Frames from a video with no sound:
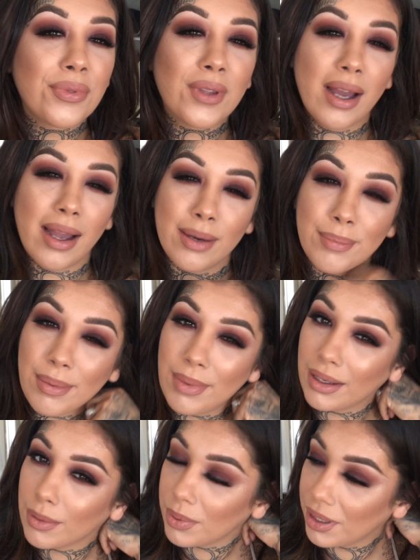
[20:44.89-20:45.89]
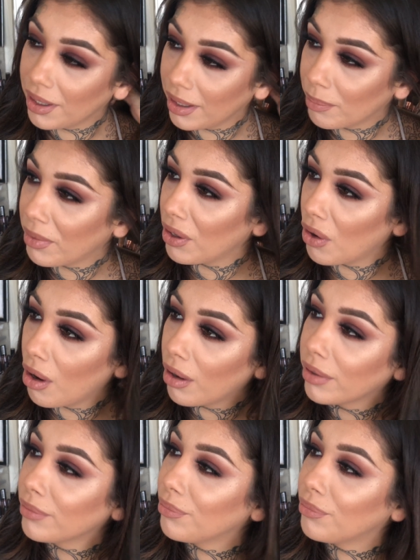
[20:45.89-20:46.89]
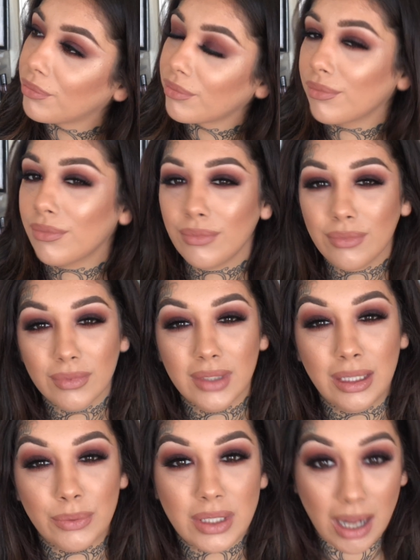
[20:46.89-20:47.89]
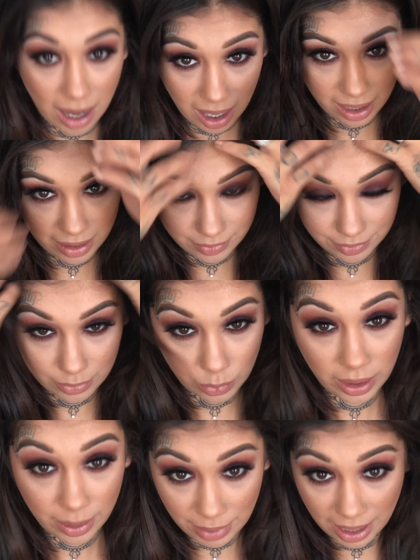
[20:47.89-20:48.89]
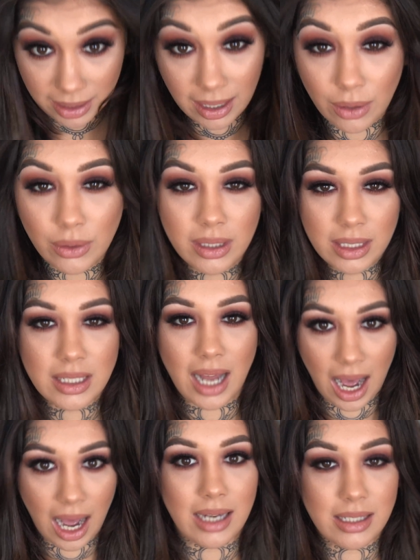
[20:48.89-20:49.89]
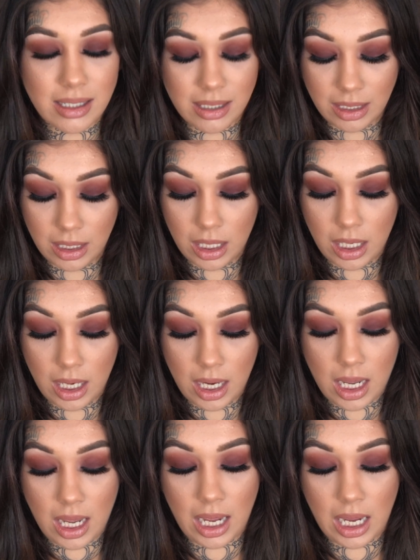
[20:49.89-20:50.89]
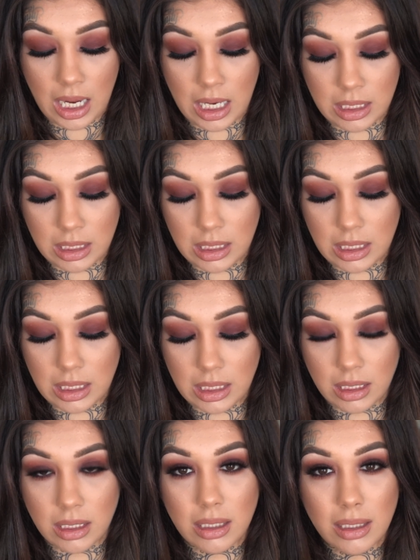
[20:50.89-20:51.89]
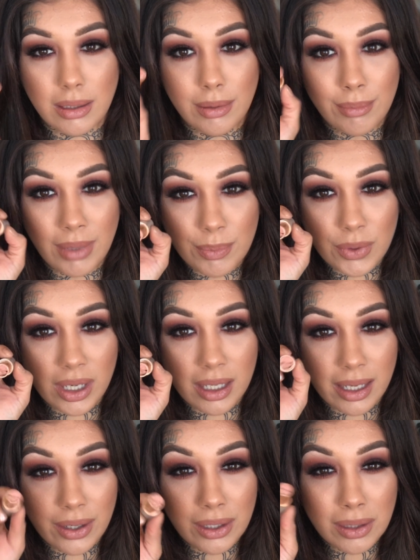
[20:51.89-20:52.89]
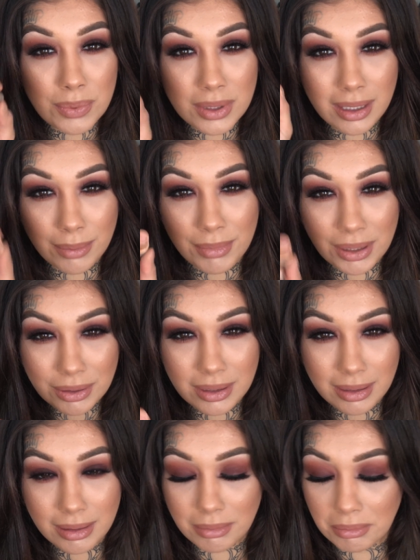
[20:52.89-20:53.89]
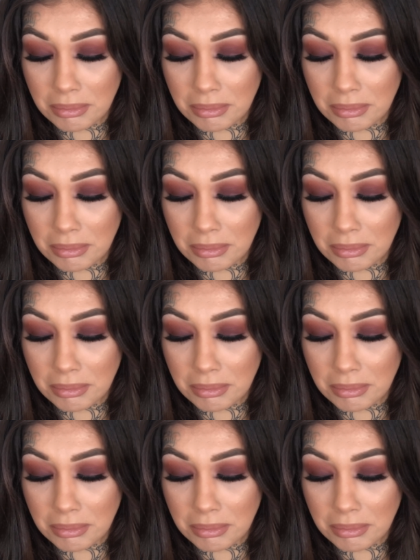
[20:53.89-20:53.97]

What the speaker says: I had my makeup kit in my car, and it was hot. Where I'm at now is hot. And my Mariah Carey lipstick melted.